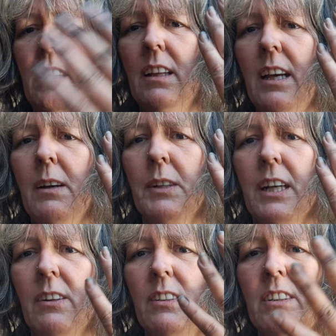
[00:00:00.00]
There we
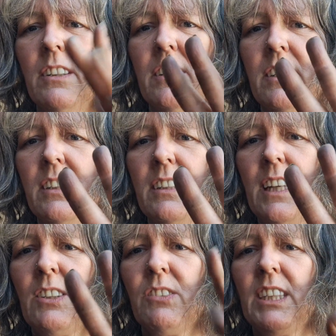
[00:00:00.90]
go. Look,
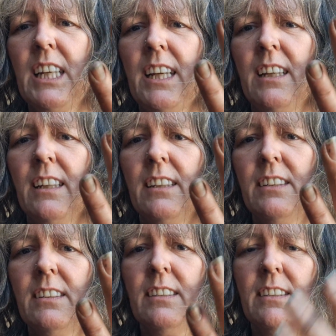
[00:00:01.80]
that's
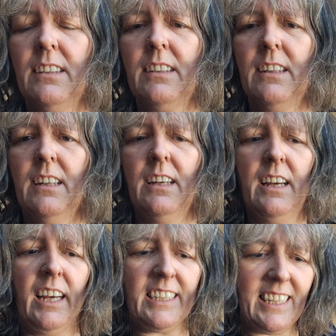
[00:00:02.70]
ridiculous.
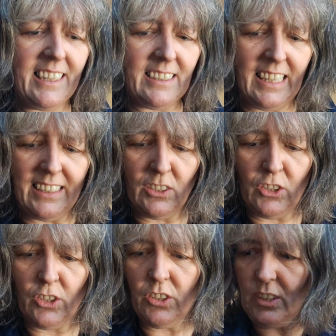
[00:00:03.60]
And it's
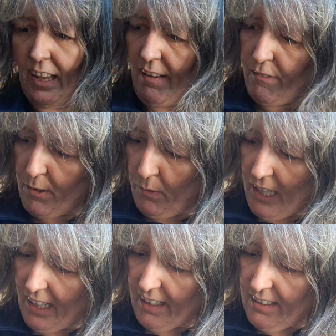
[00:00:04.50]
just
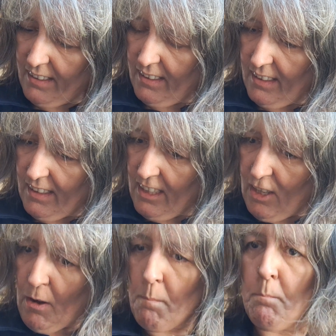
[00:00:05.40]
everywhere.
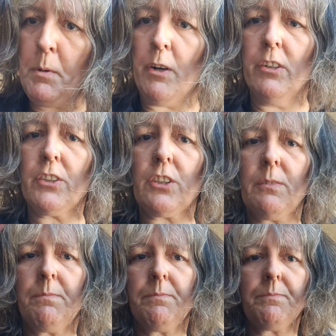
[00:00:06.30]
But
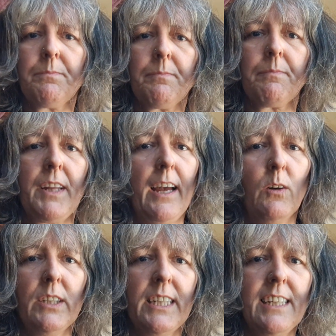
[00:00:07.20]
it
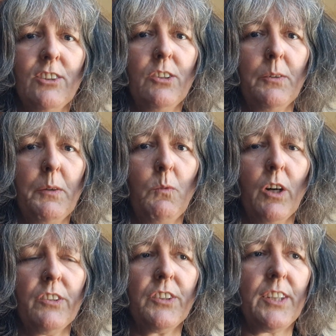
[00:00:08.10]
only needs doing
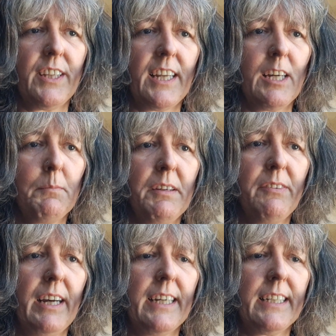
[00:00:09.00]
once, and then it'll be
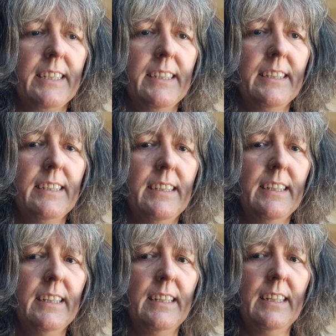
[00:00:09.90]
fine.
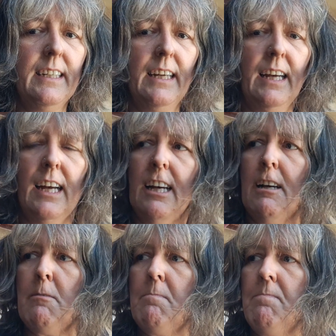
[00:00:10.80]

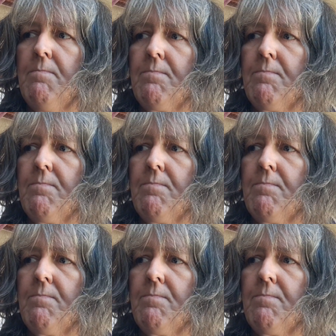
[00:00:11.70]
I